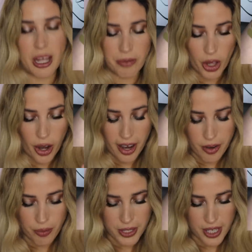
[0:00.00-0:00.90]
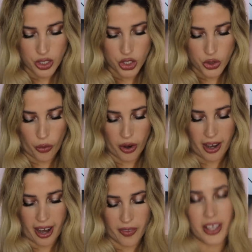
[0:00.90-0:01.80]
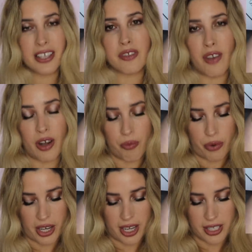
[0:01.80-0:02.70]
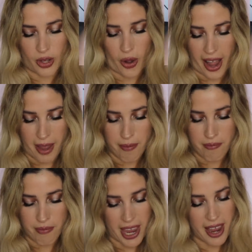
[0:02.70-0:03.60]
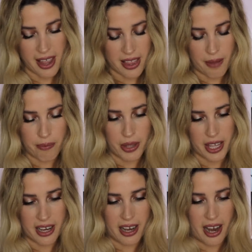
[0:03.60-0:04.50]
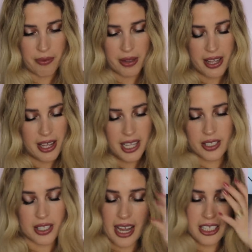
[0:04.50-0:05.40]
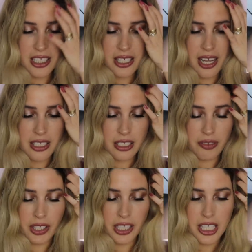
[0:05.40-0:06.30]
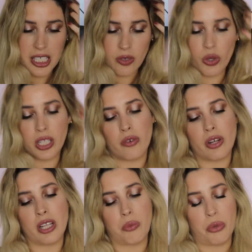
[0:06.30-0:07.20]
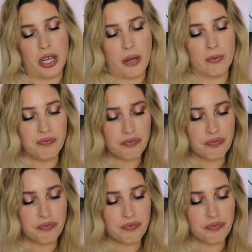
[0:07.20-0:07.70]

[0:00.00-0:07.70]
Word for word: I'm not 100% sure. I think it's very pretty, so I may end up picking it up because I just I just feel it's really really pretty.